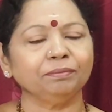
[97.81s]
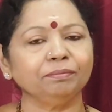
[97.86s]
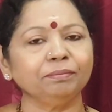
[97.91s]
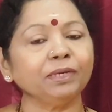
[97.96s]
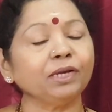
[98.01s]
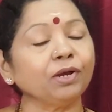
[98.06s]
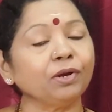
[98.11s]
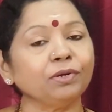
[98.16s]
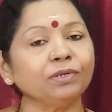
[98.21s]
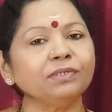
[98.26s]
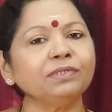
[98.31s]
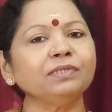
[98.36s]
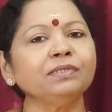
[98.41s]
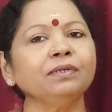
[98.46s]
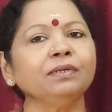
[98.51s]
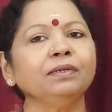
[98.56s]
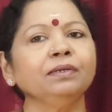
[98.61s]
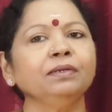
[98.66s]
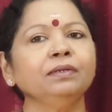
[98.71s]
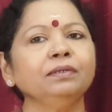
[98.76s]
because
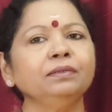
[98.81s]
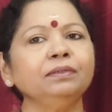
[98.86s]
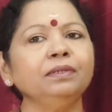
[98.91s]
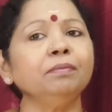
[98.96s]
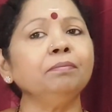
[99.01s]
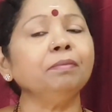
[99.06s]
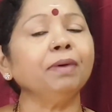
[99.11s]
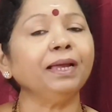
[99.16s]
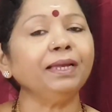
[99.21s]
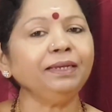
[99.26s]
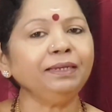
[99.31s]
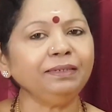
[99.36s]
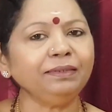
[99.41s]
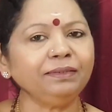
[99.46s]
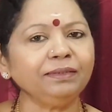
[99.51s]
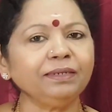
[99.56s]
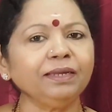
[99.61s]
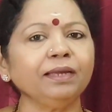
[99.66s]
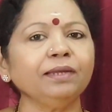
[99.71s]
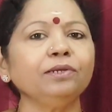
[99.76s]
the
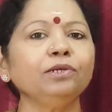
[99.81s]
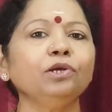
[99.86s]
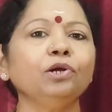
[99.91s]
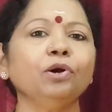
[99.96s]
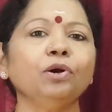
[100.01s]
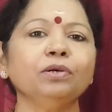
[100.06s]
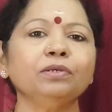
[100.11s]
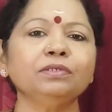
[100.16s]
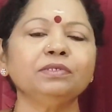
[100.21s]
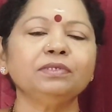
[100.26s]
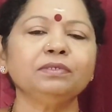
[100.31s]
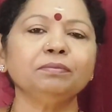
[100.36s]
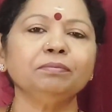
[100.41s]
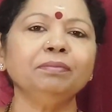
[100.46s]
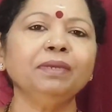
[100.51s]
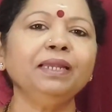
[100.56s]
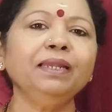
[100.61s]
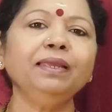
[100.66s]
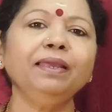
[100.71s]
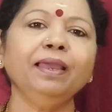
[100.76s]
mind can cause
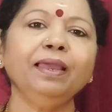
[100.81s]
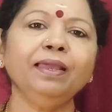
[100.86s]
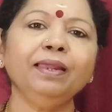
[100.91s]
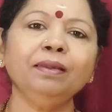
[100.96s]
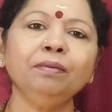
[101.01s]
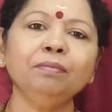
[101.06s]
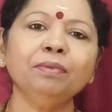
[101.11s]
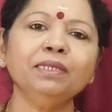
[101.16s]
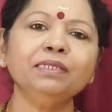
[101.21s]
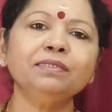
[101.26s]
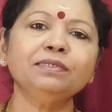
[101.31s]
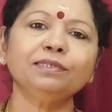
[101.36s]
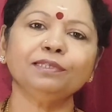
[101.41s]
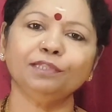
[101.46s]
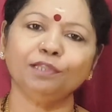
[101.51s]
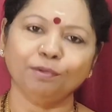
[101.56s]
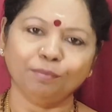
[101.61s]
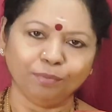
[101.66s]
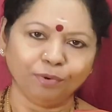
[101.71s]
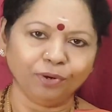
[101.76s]
many ailments
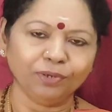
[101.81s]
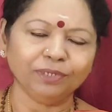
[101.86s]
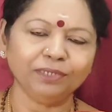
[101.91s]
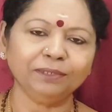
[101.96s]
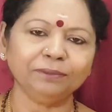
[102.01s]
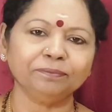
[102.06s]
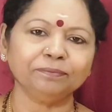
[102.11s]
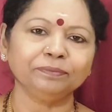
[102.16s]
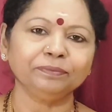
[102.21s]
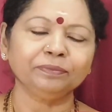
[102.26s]
in the body.